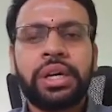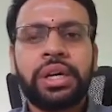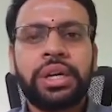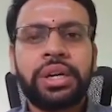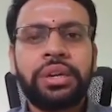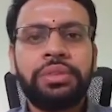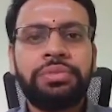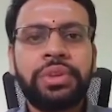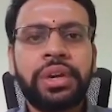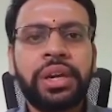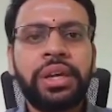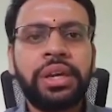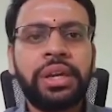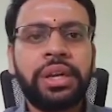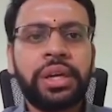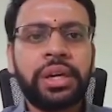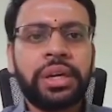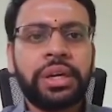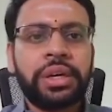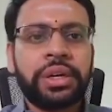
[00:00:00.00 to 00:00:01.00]
different
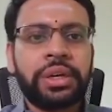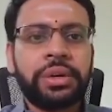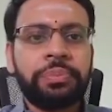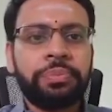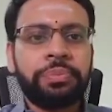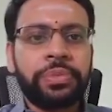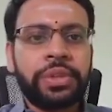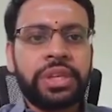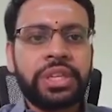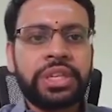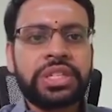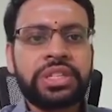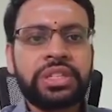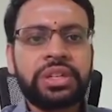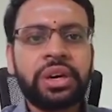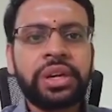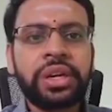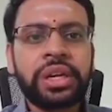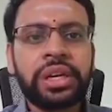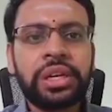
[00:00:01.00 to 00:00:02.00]

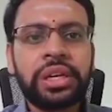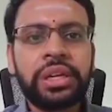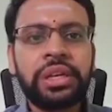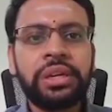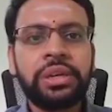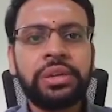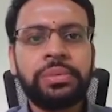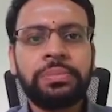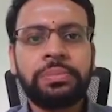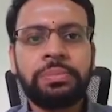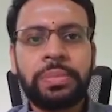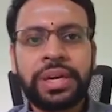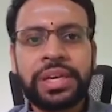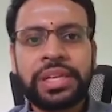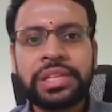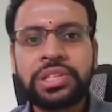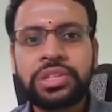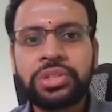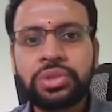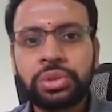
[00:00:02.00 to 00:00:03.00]
historical
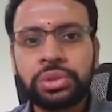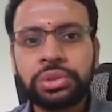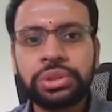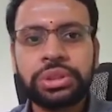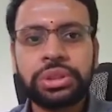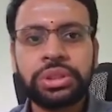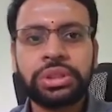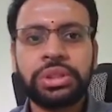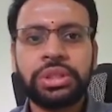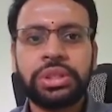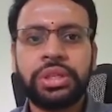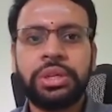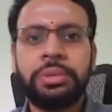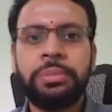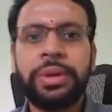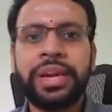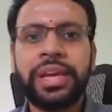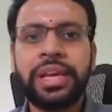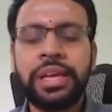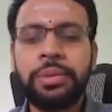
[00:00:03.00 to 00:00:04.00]
milestones in
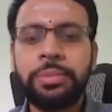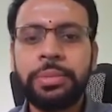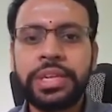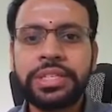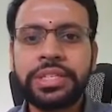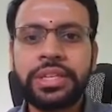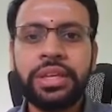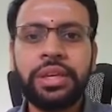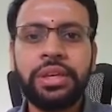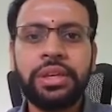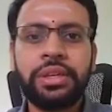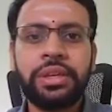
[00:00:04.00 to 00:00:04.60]
medical imaging,